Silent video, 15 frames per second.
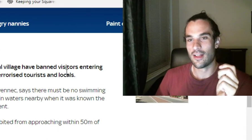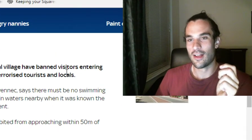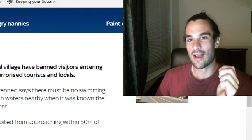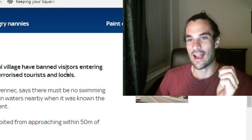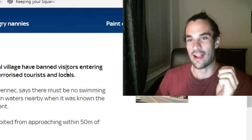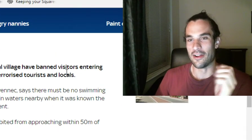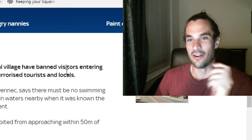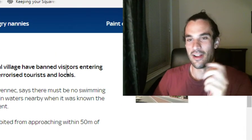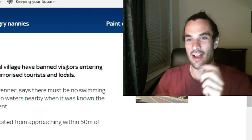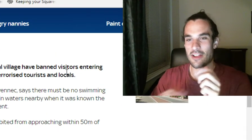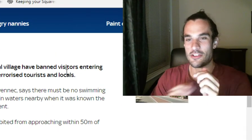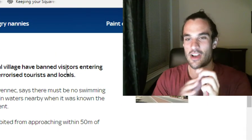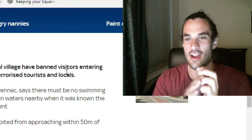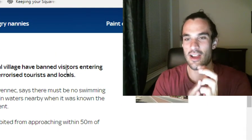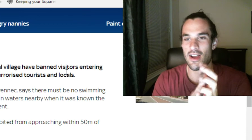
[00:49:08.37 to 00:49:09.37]
Hang on,
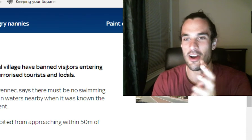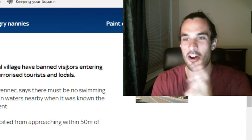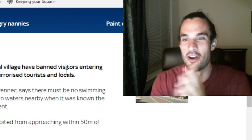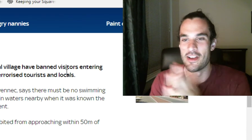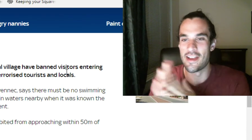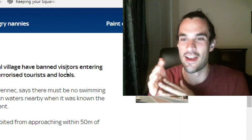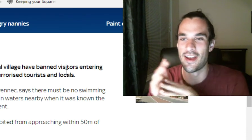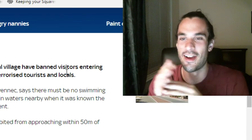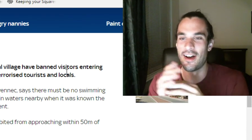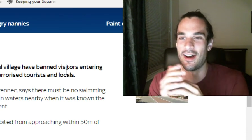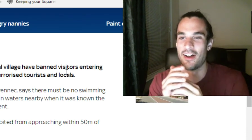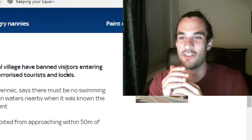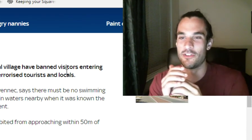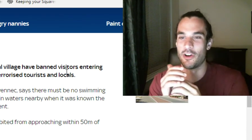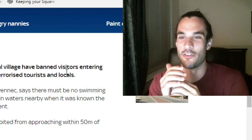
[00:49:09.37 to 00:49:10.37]
Ajaya, oh
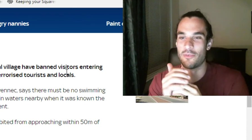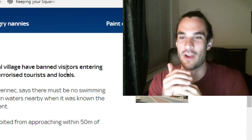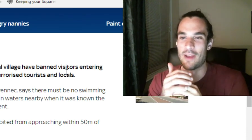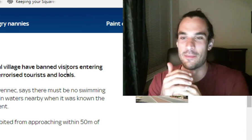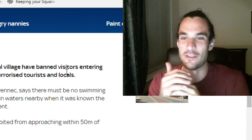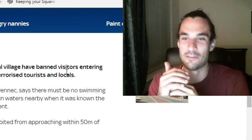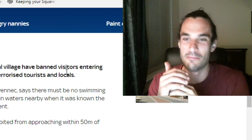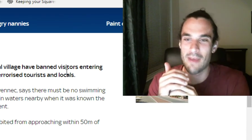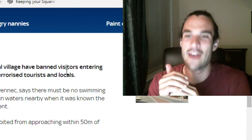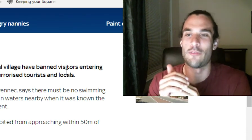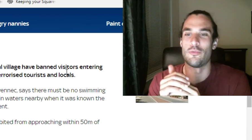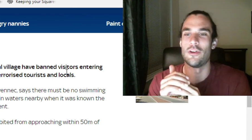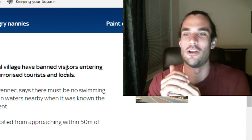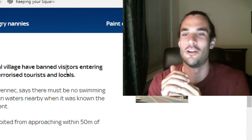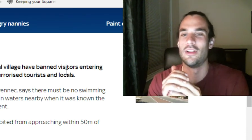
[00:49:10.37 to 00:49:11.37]
yeah, dolphin rape is
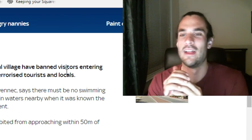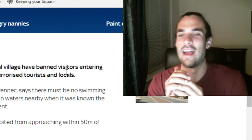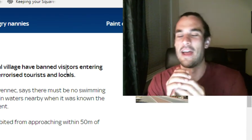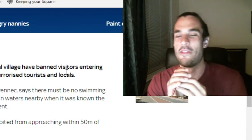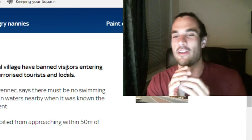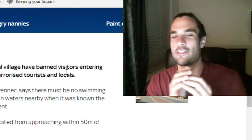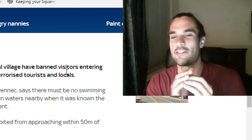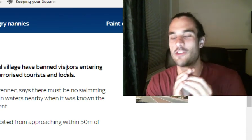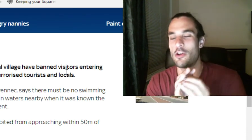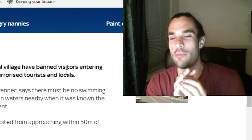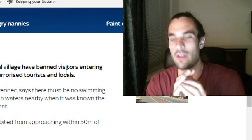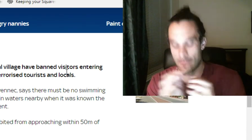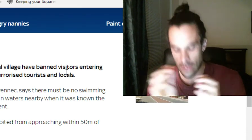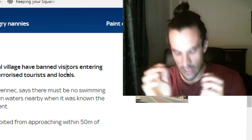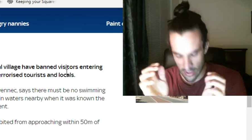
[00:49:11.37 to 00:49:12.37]
mad real, and there are so
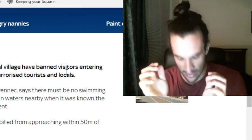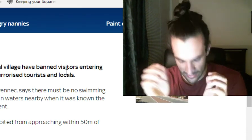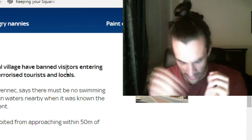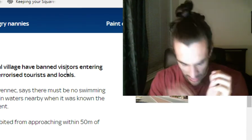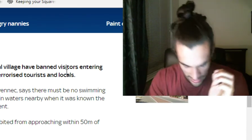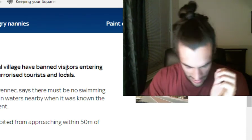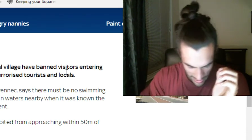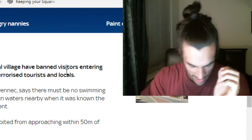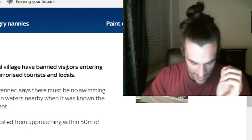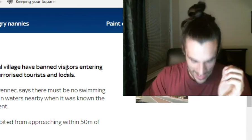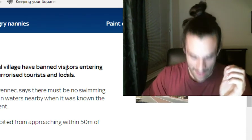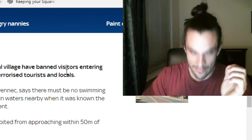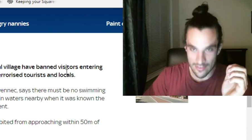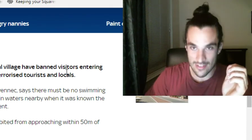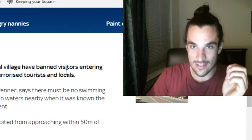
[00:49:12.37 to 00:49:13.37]
many videos.
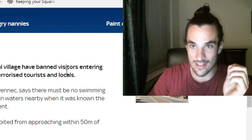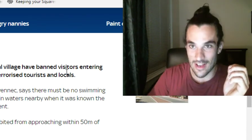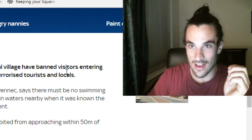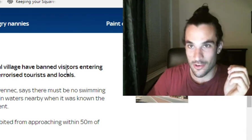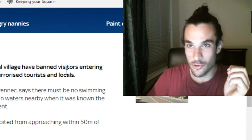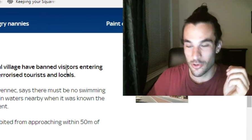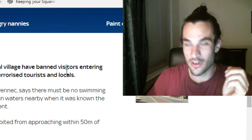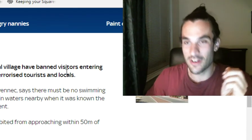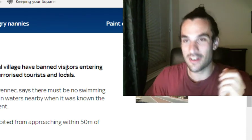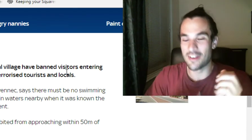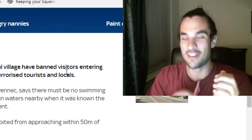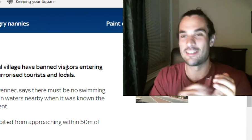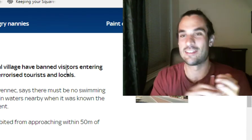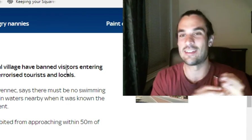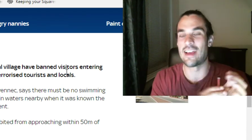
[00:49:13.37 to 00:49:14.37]
I couldn't
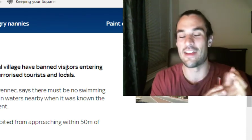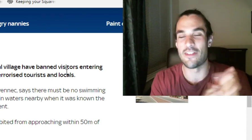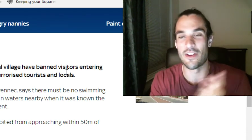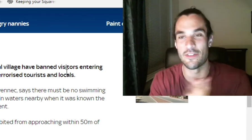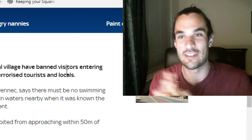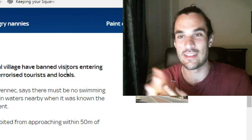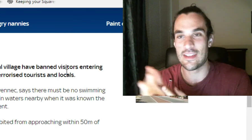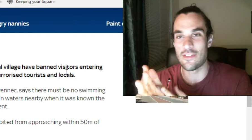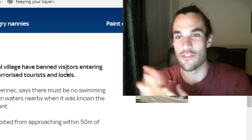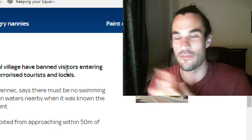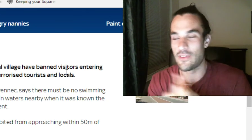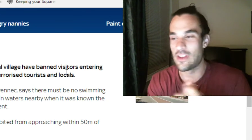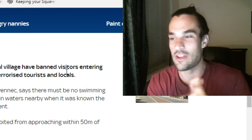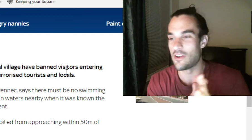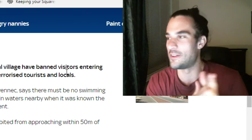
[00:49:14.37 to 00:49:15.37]
say that I've seen the
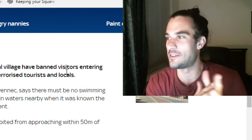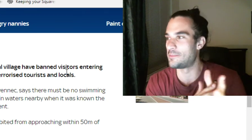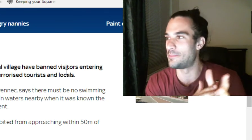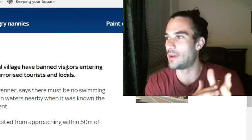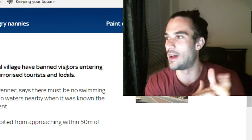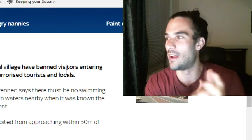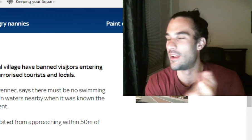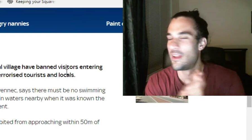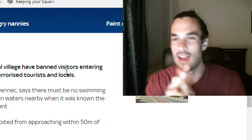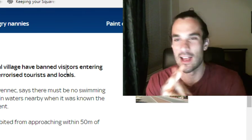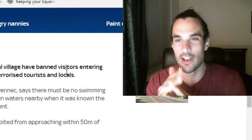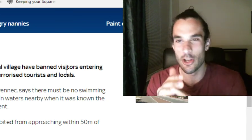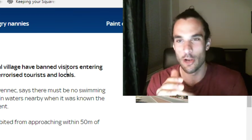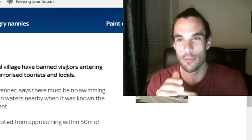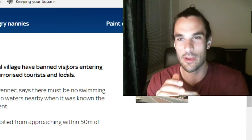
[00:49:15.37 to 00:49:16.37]
videos, but a
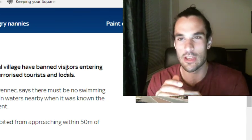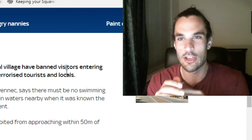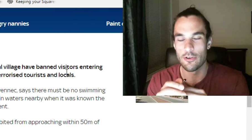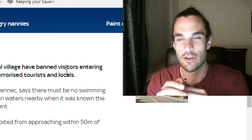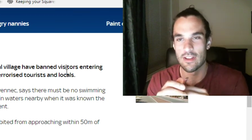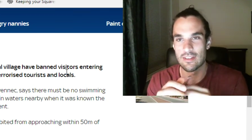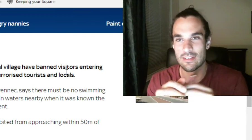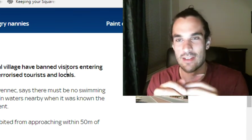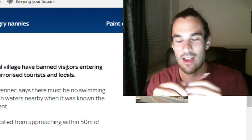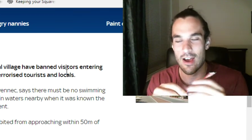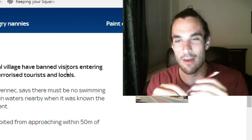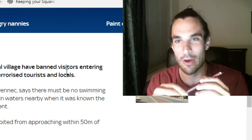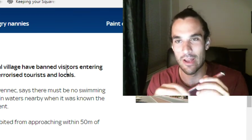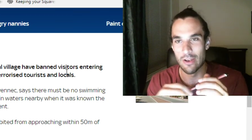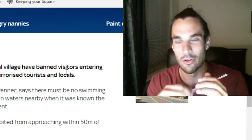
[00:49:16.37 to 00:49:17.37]
little bit curious now.
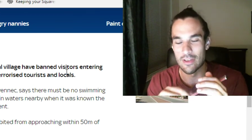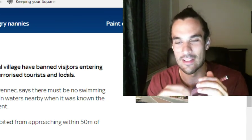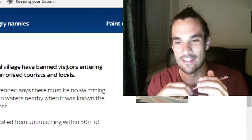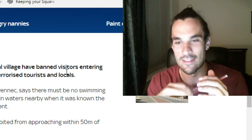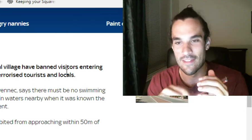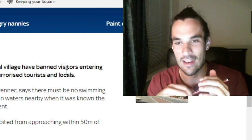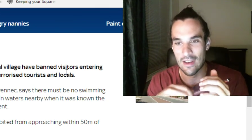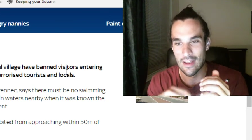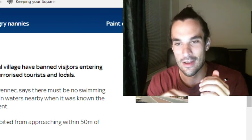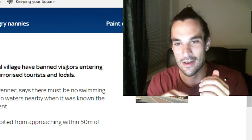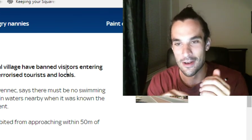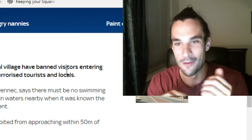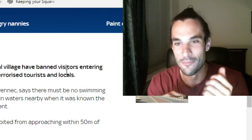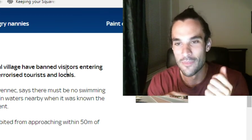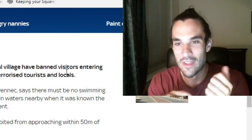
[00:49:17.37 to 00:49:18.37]
I might look into that
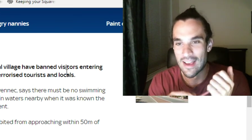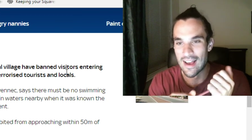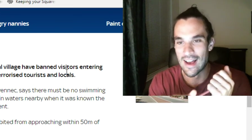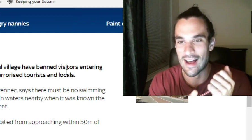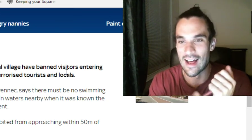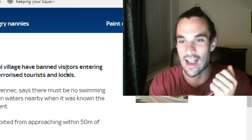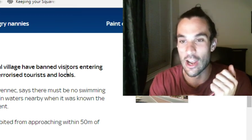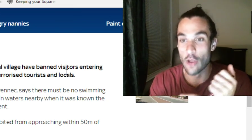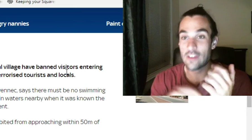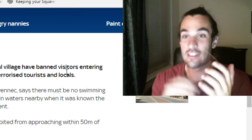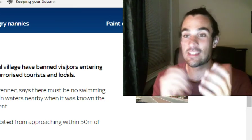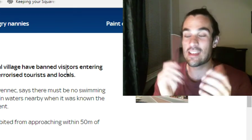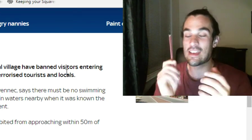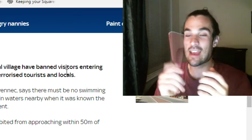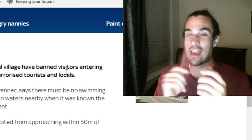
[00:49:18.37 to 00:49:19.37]
later. Louis
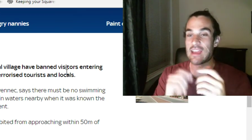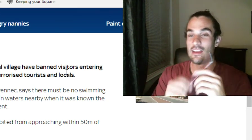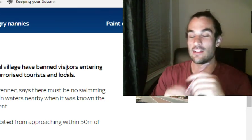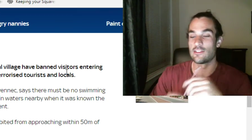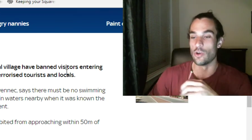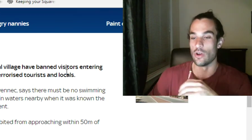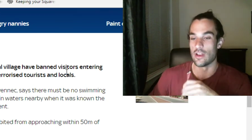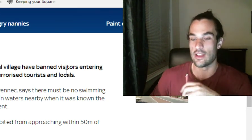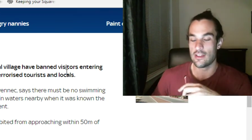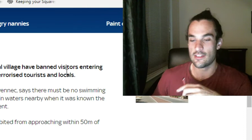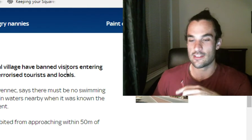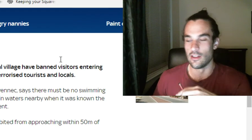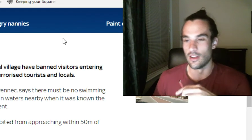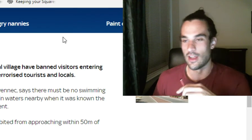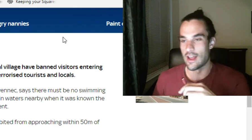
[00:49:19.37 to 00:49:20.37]
C.K. is good. He's
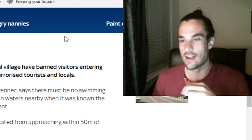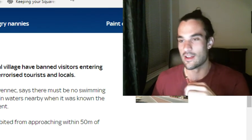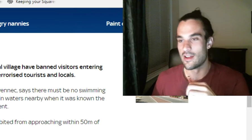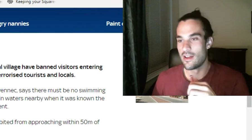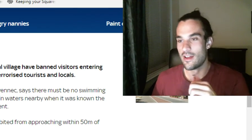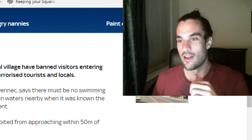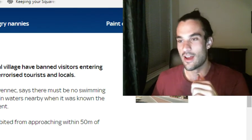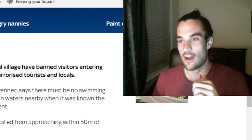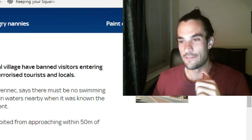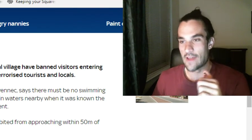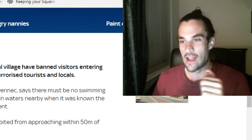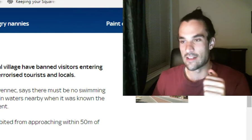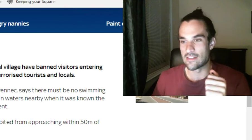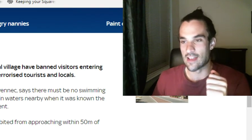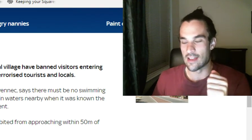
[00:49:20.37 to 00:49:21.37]
still, like, a
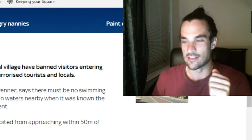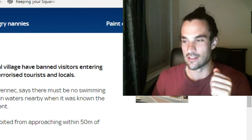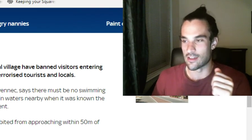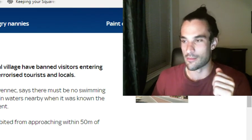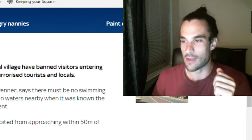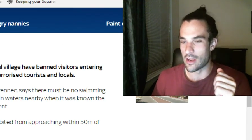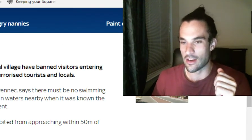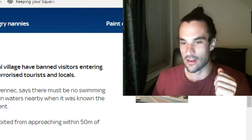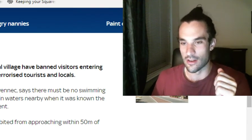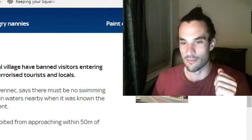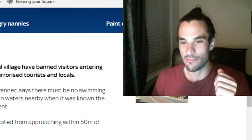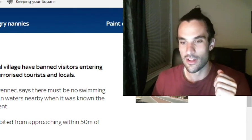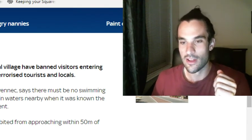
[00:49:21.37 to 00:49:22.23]
fantastic comedian.